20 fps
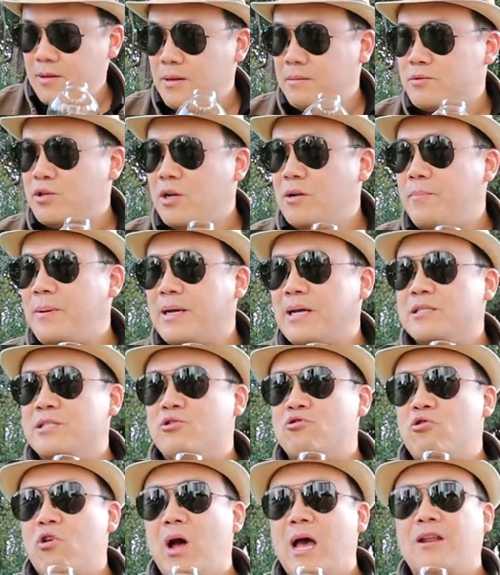I'm trying to pick a
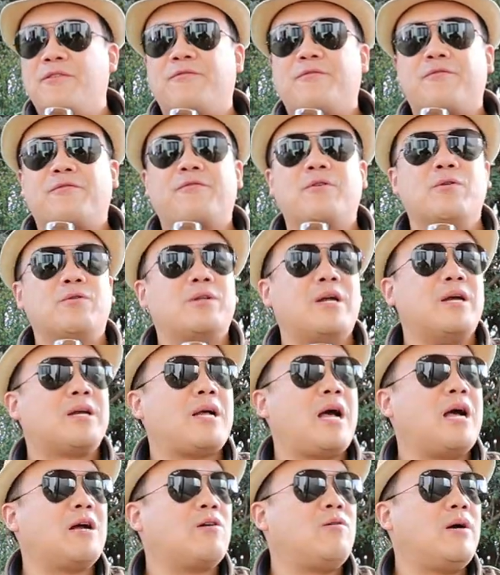dried fruit. I
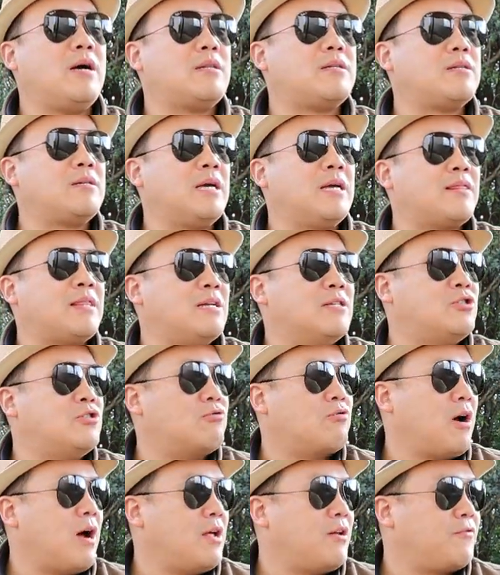can't quite get that
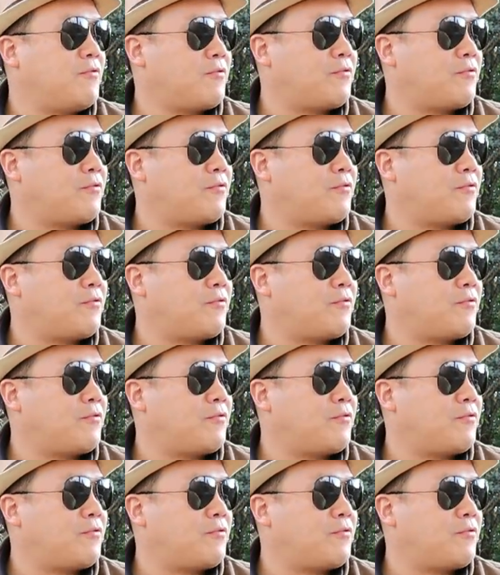dried